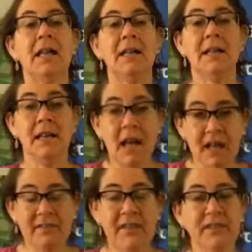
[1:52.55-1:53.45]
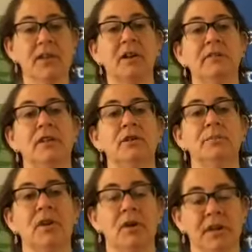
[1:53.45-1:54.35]
none of these
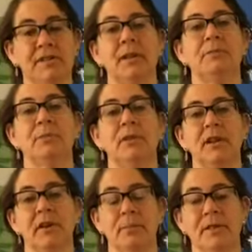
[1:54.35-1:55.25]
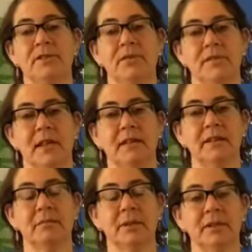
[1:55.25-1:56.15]
envelopes are acceptable in our mixed
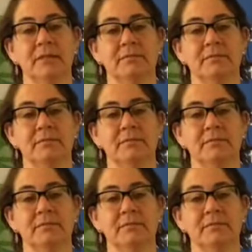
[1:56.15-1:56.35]
recycling bin.